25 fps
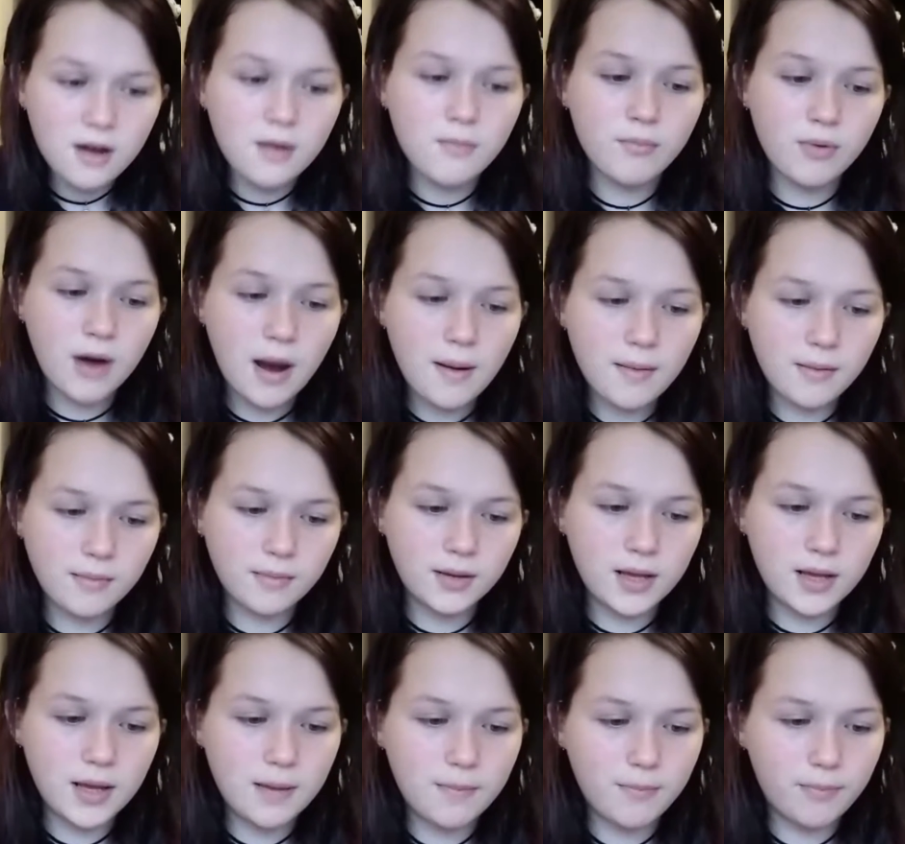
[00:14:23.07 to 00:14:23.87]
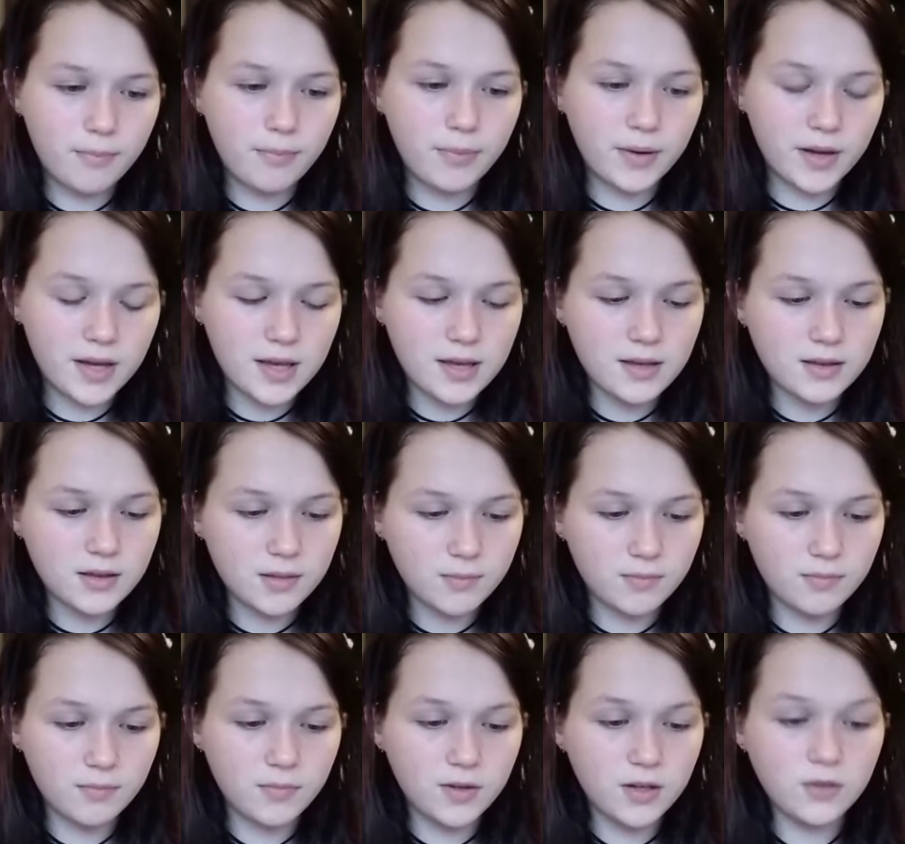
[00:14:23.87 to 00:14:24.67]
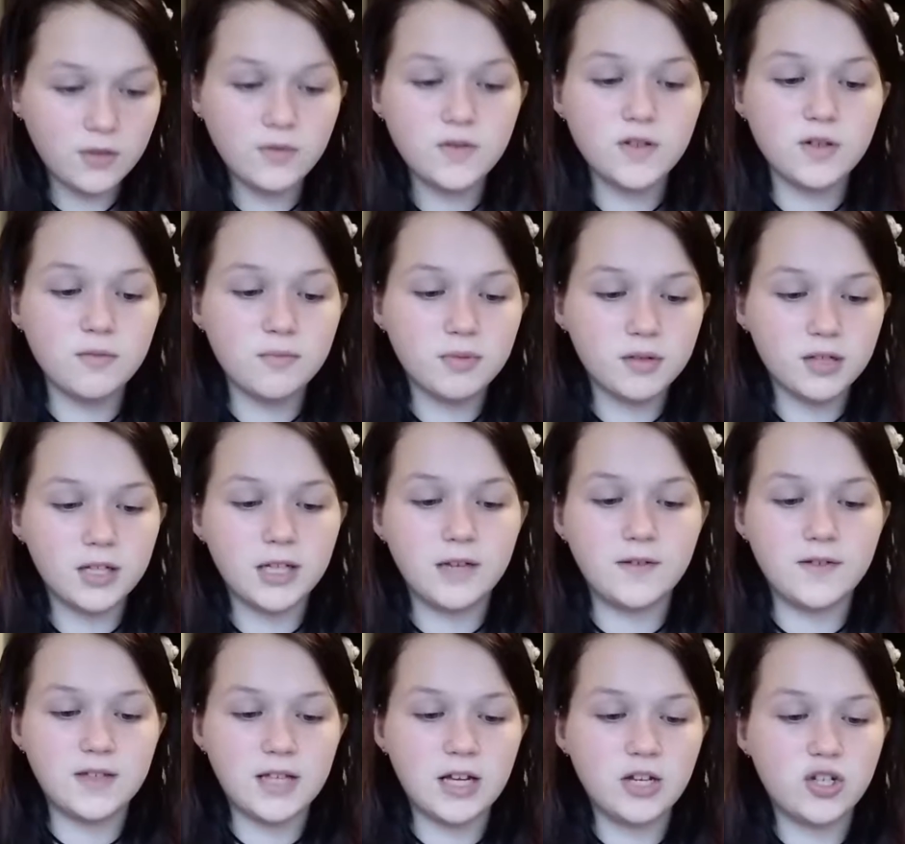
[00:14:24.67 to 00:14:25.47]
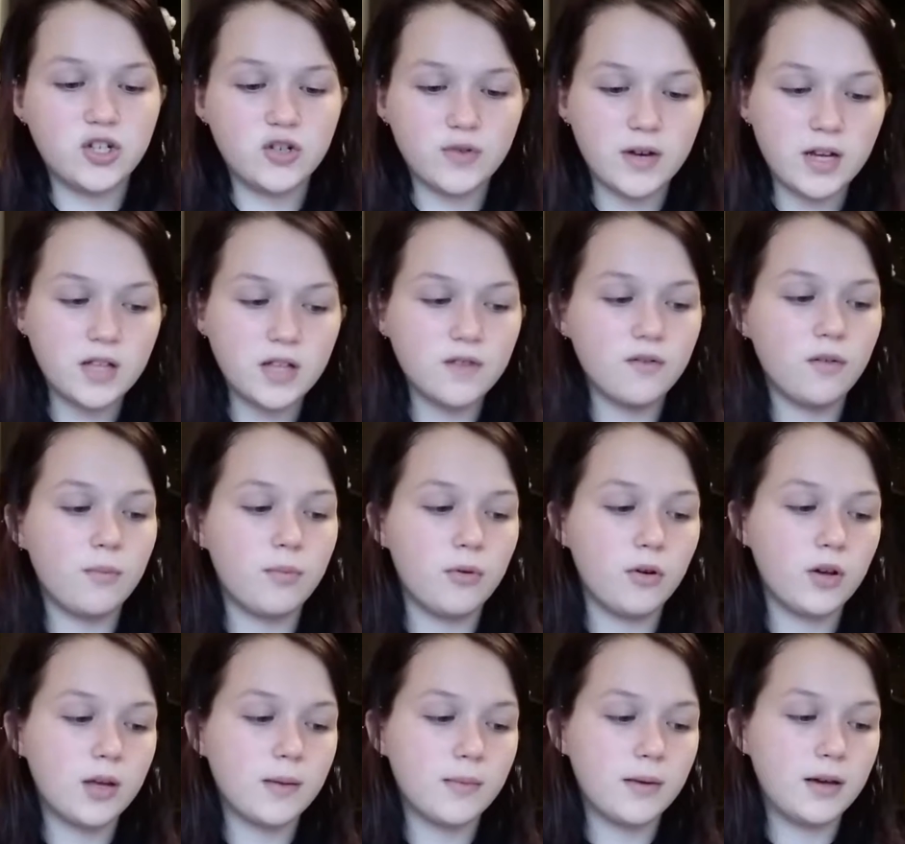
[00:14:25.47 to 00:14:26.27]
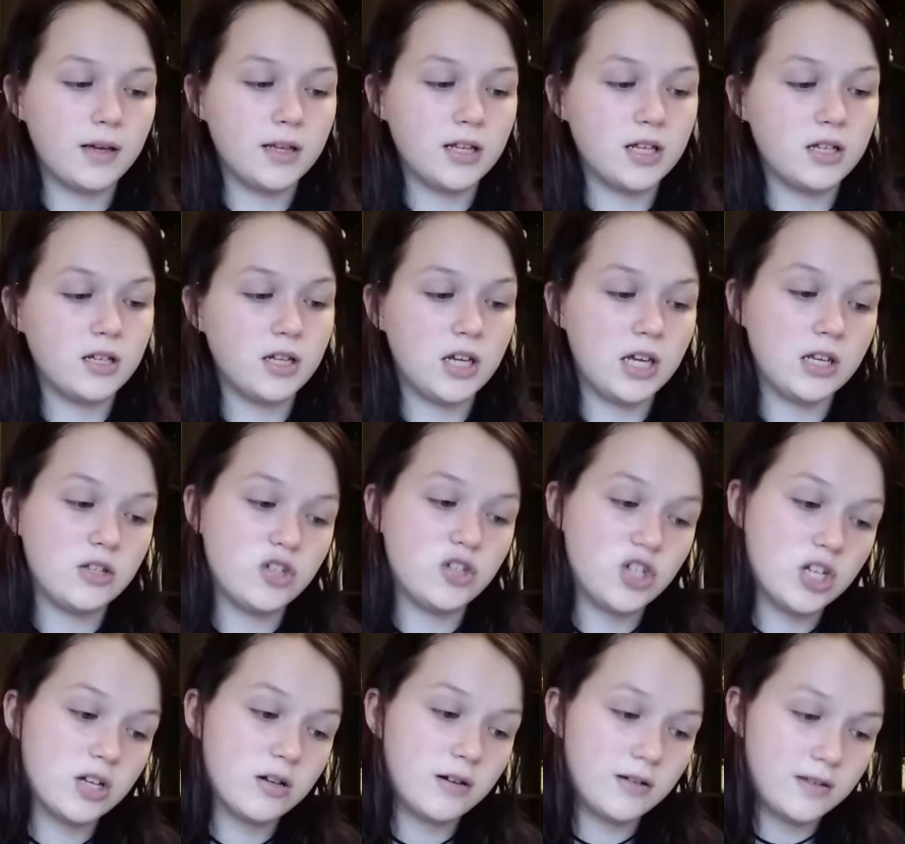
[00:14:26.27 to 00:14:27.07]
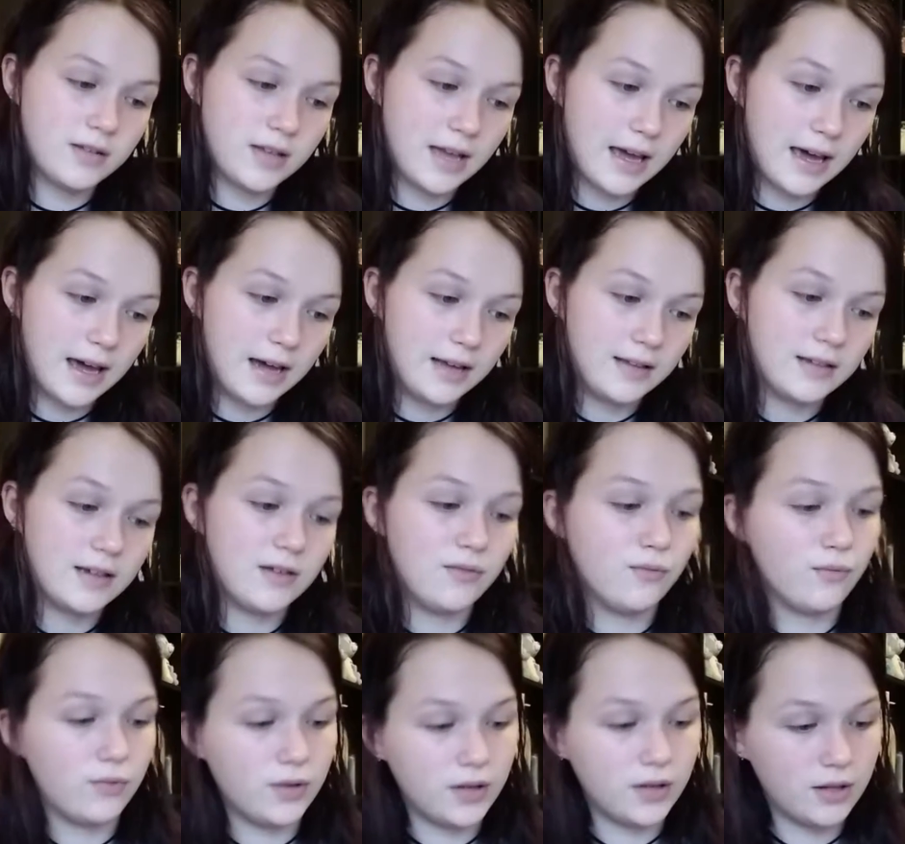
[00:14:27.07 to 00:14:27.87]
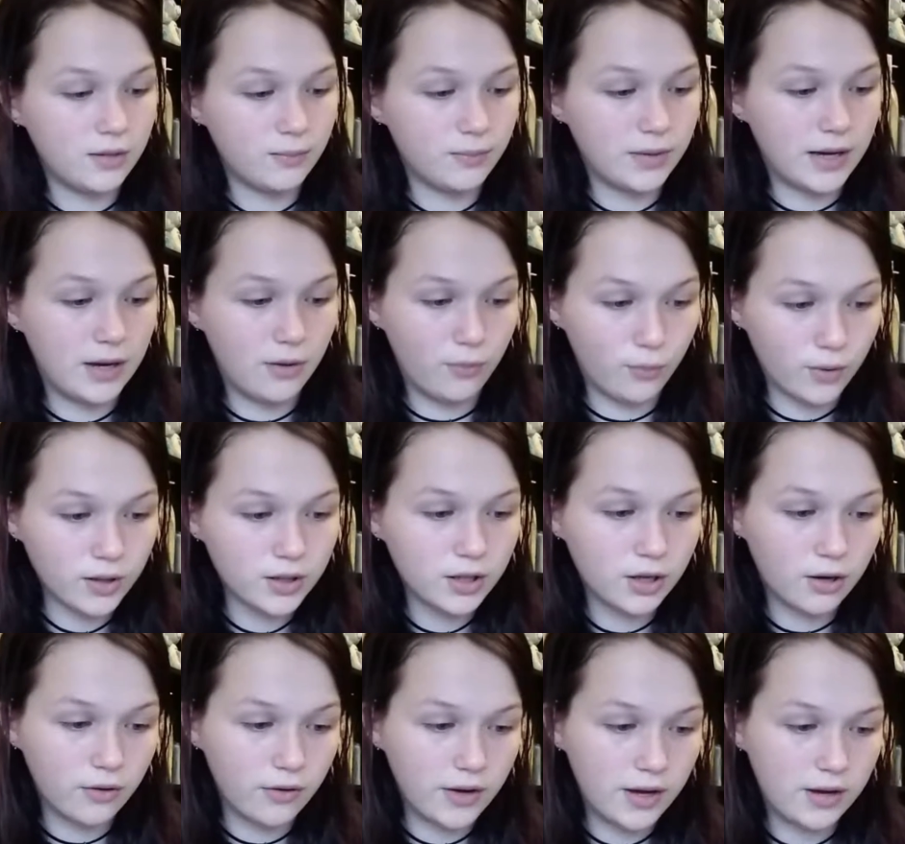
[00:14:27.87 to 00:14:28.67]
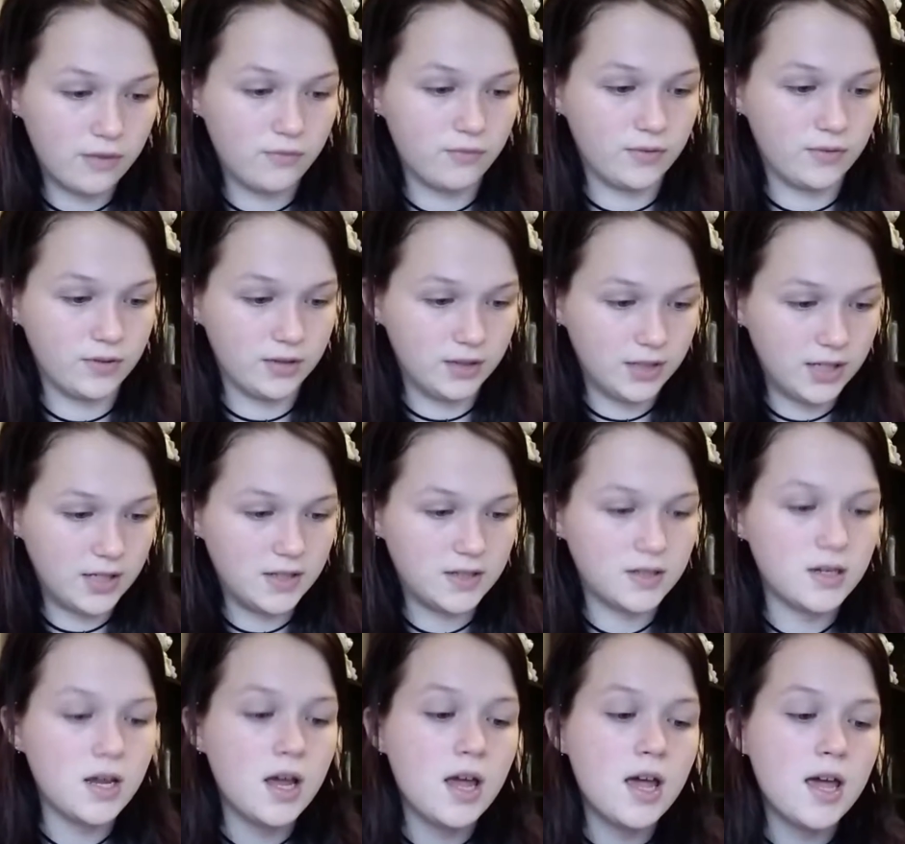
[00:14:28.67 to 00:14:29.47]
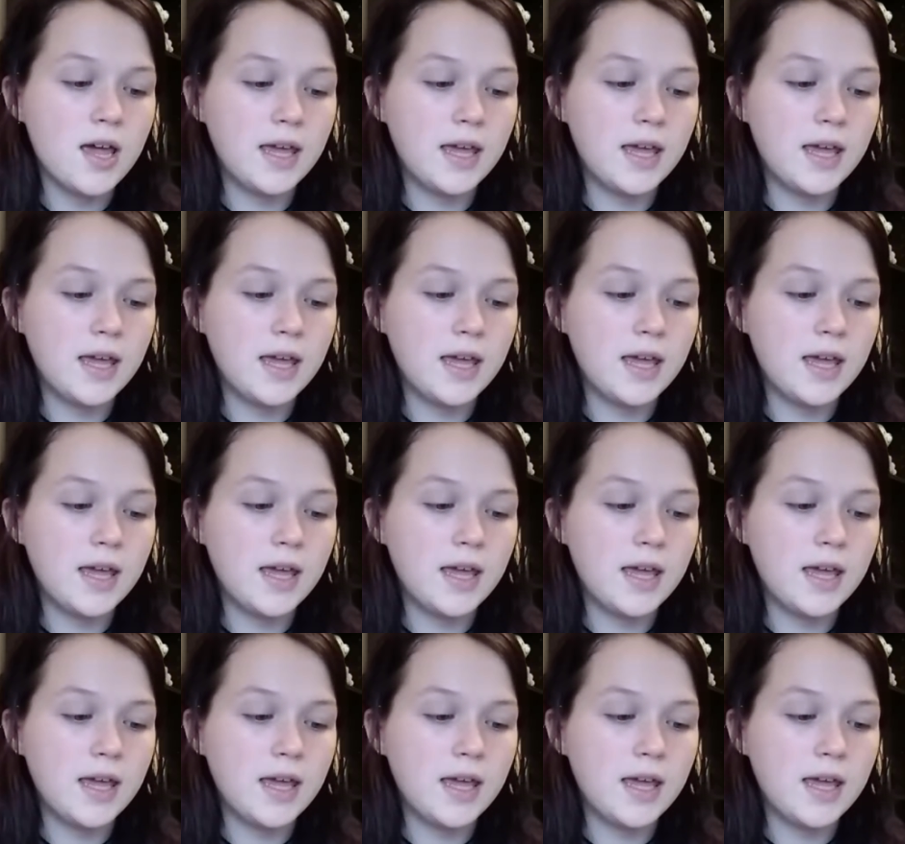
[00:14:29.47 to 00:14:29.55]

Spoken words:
Probably, but the user believes that transferred Pokemon get geotagged by Willow and release.